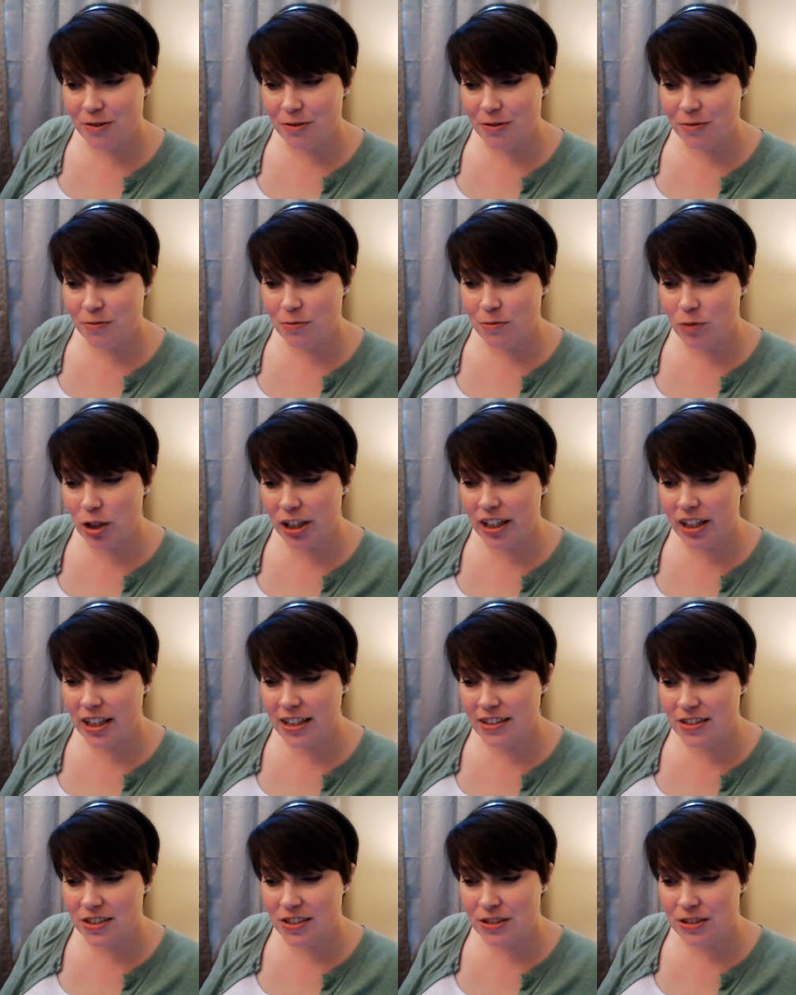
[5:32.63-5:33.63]

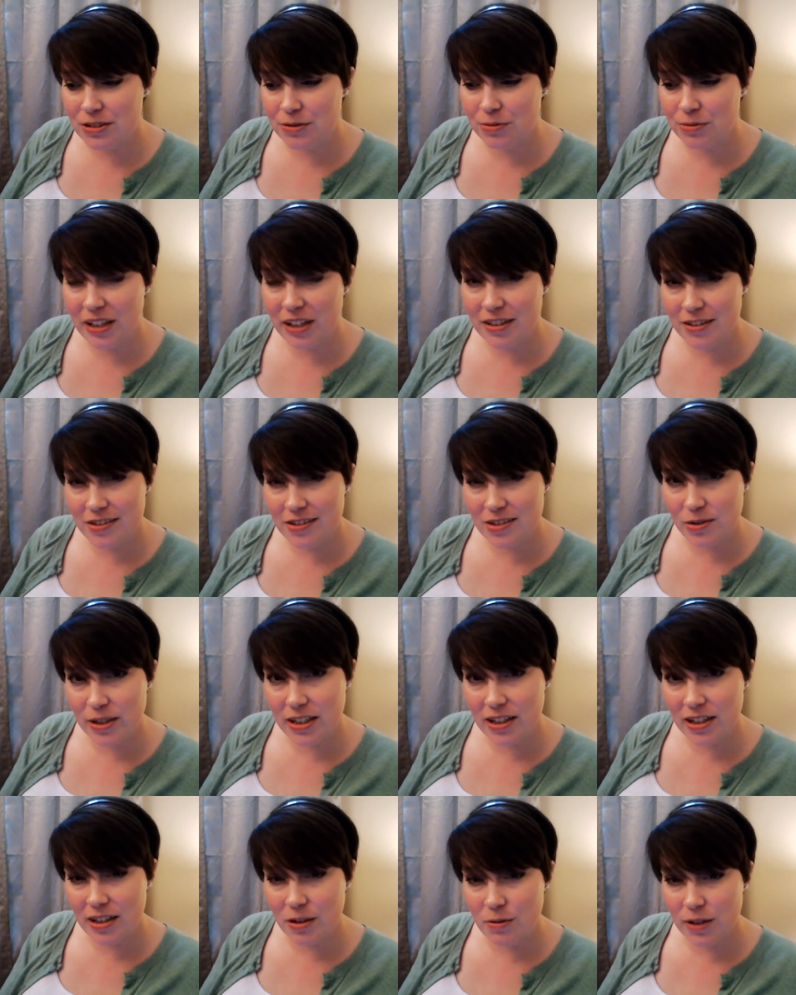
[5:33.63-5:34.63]
working to write the
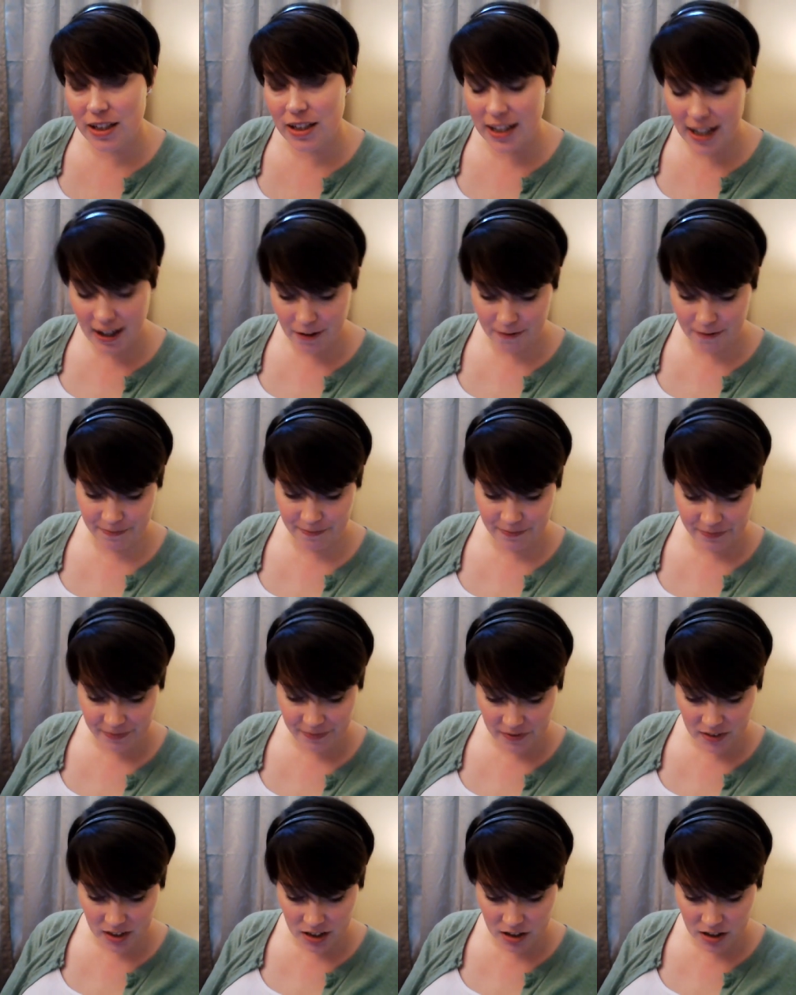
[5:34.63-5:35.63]
story that I want to get
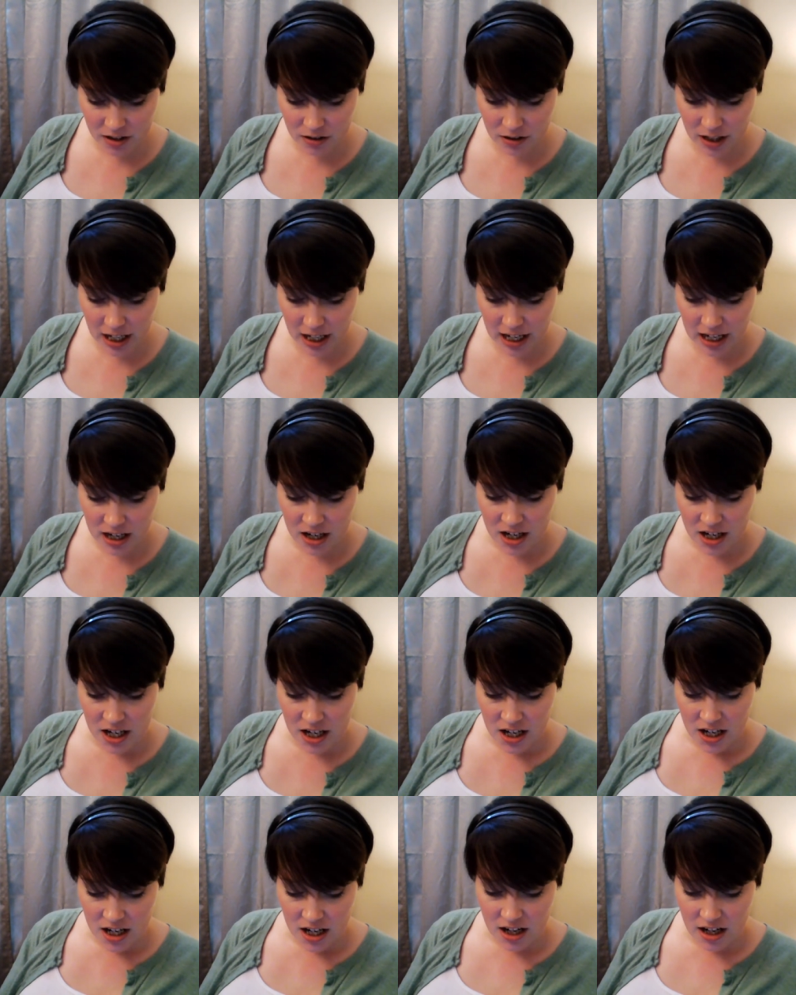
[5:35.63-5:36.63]
out. Okay,
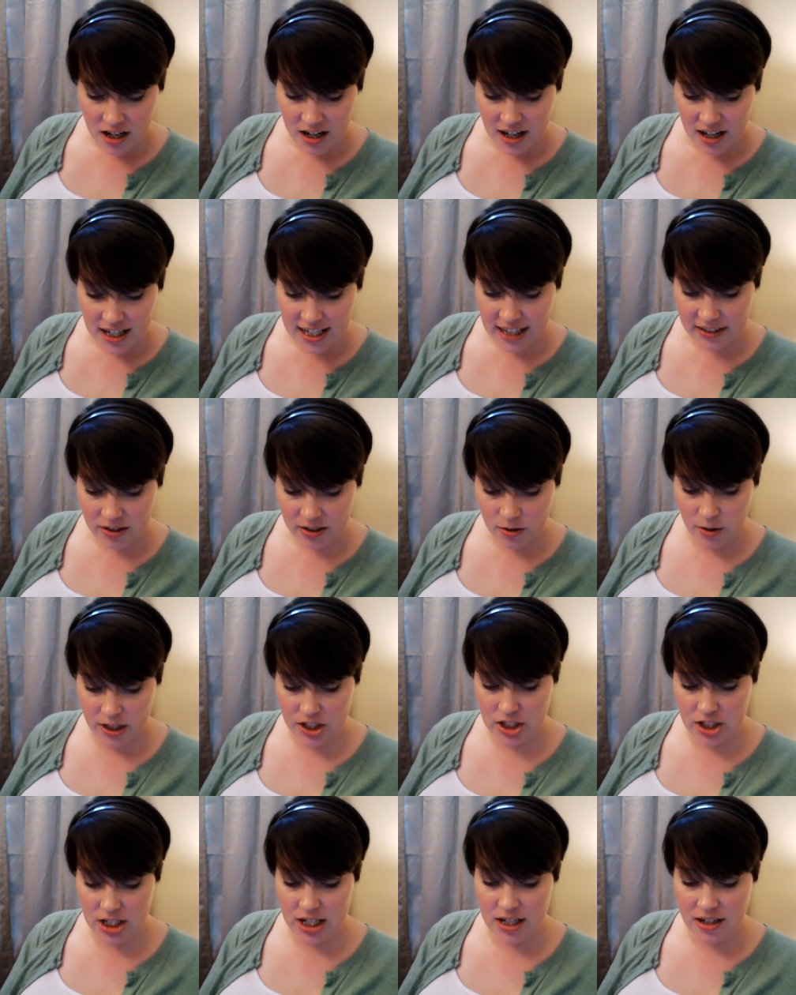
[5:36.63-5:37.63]
next
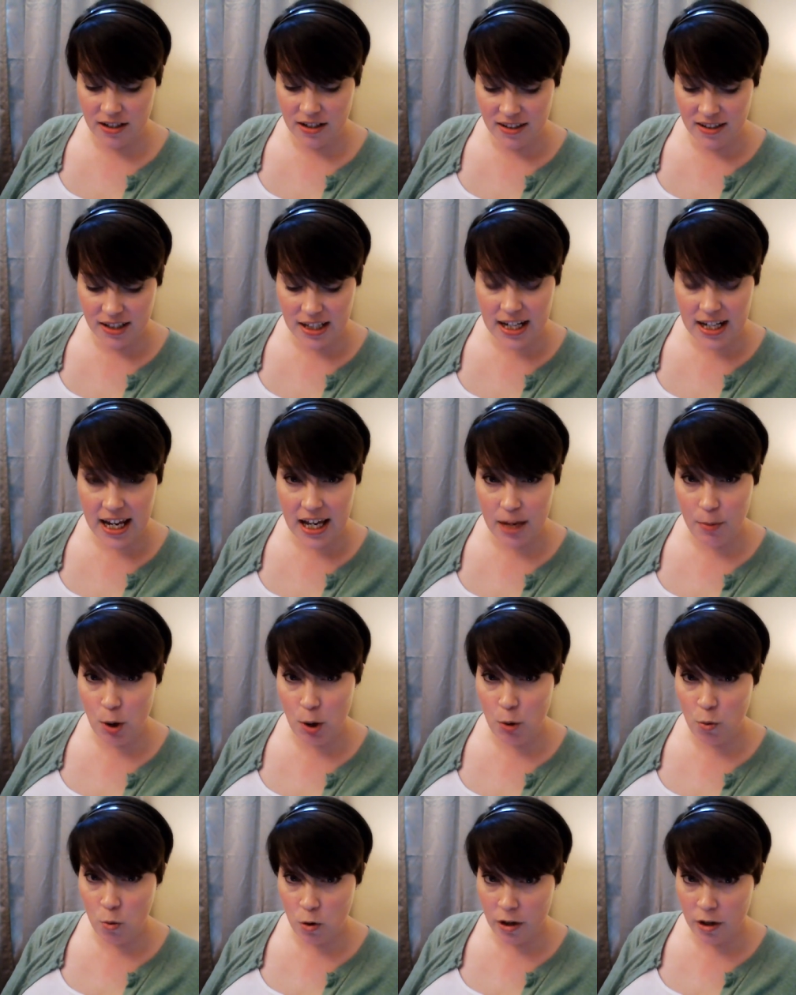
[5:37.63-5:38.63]
question. Name
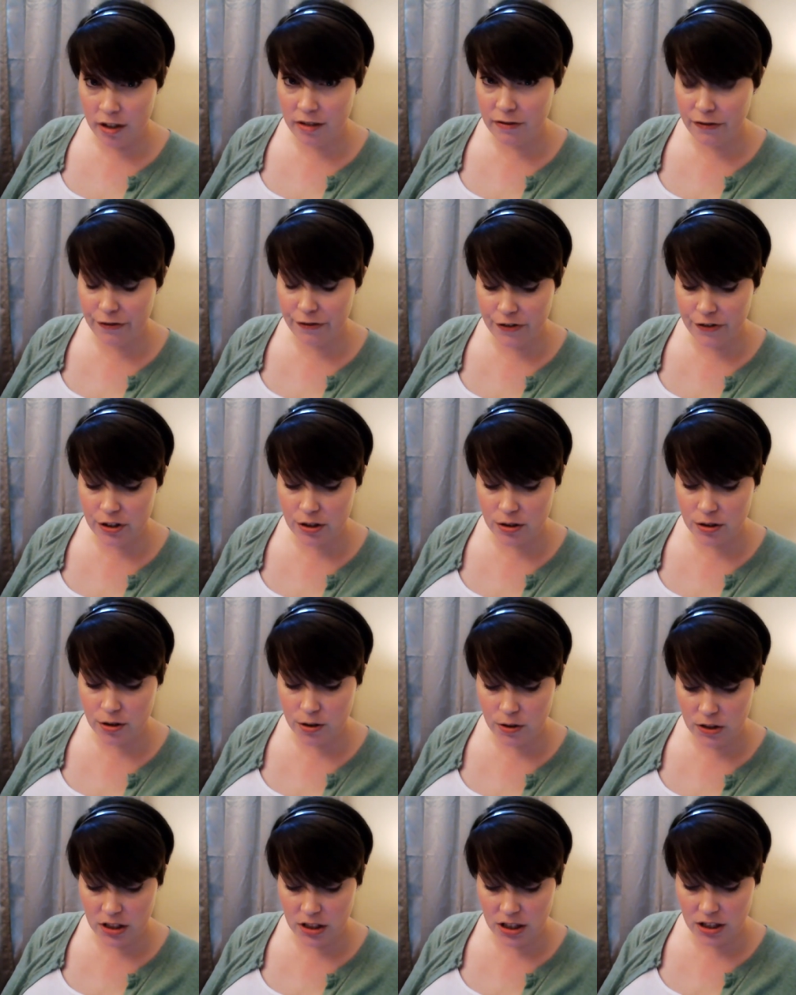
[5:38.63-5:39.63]
one
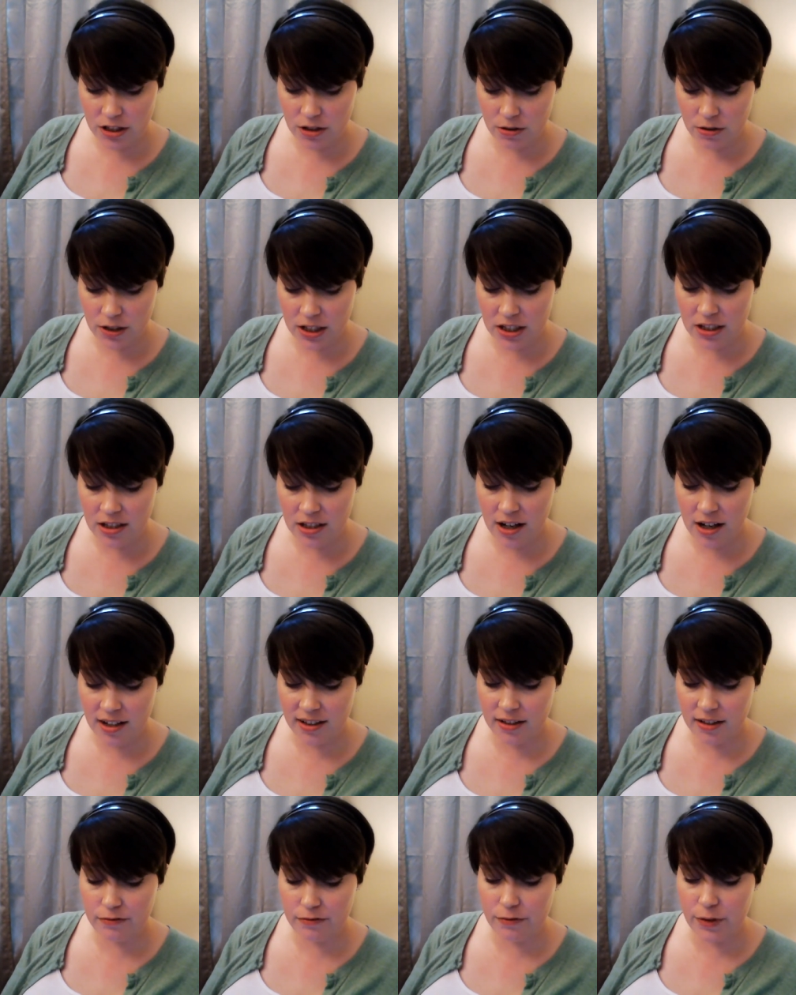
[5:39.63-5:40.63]
food you cannot
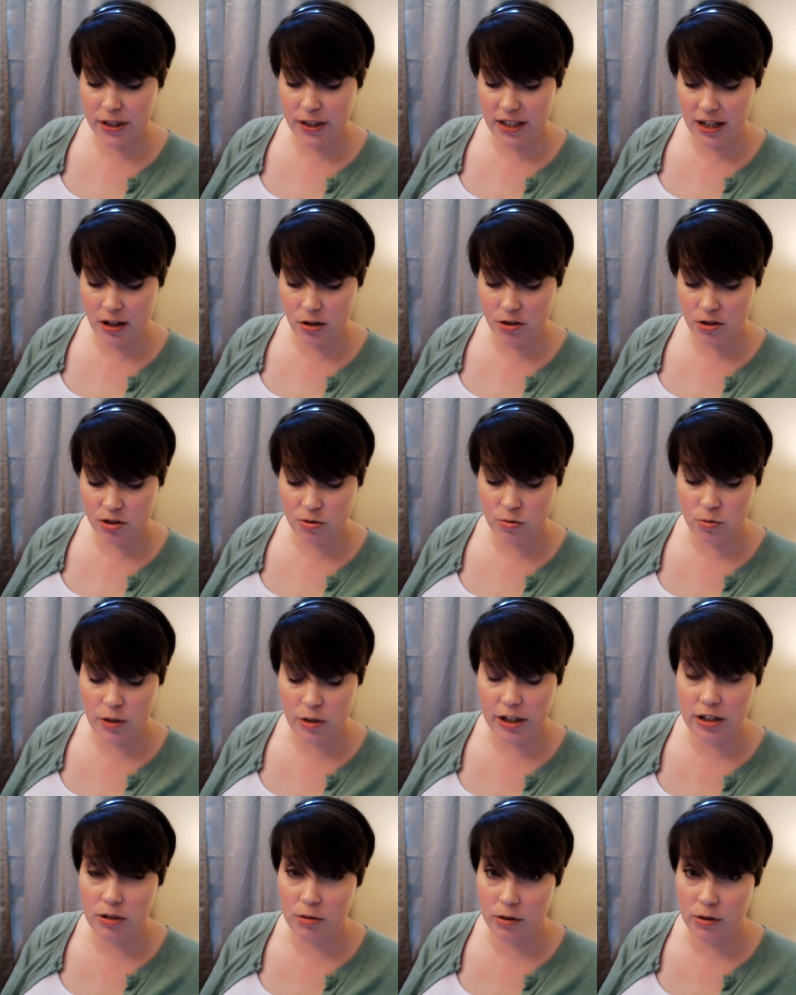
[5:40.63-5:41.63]
live without
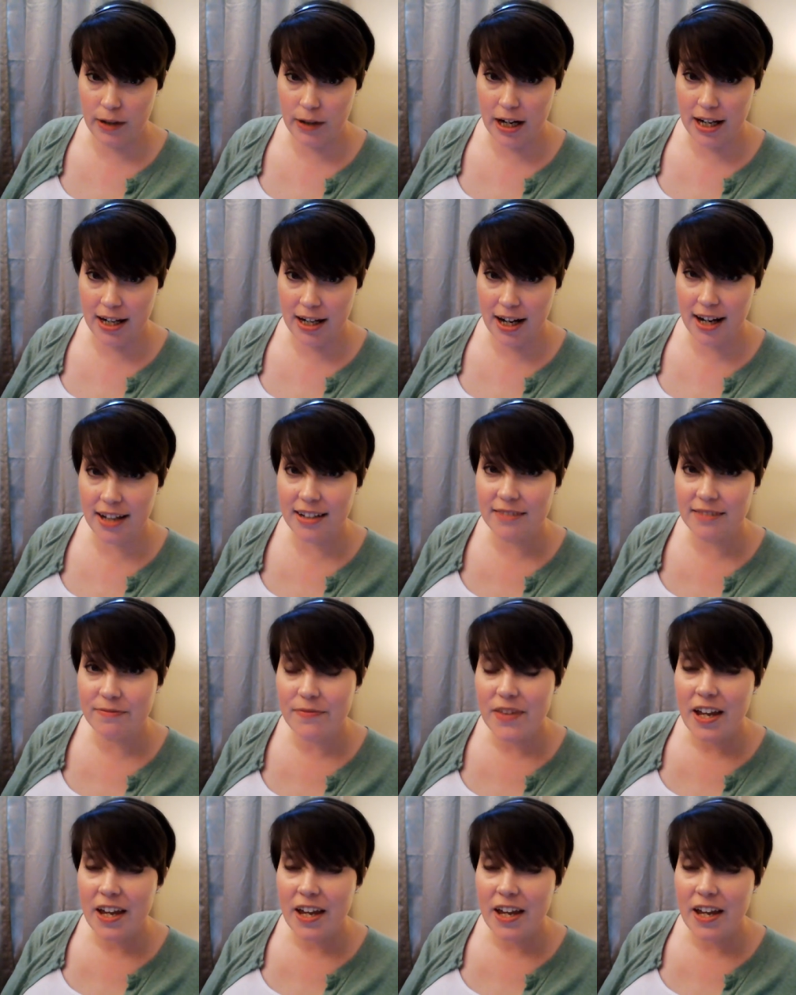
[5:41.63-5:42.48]
while you are writing.